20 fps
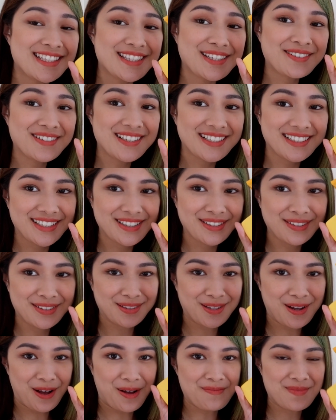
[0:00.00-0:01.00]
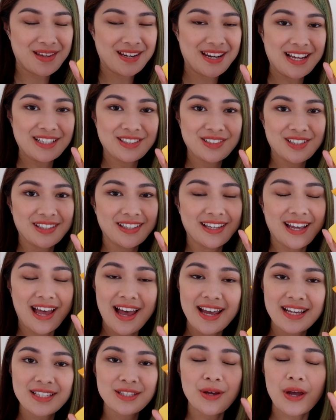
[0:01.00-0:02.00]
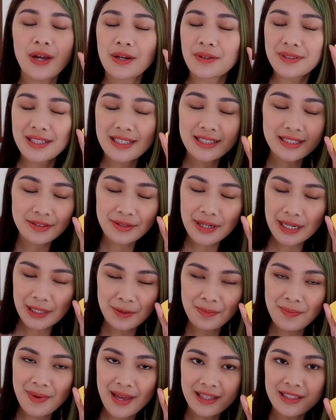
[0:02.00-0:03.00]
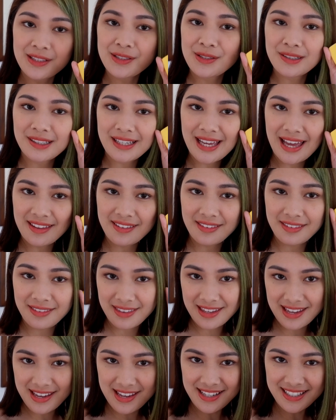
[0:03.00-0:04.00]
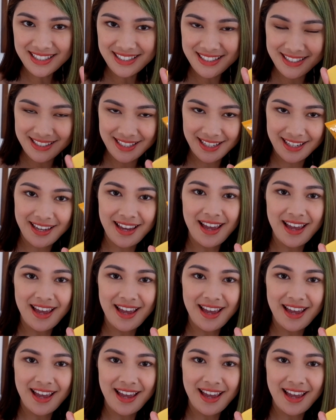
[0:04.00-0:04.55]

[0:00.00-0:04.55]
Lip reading: is a really good combination, guys, so I really recommend you get these.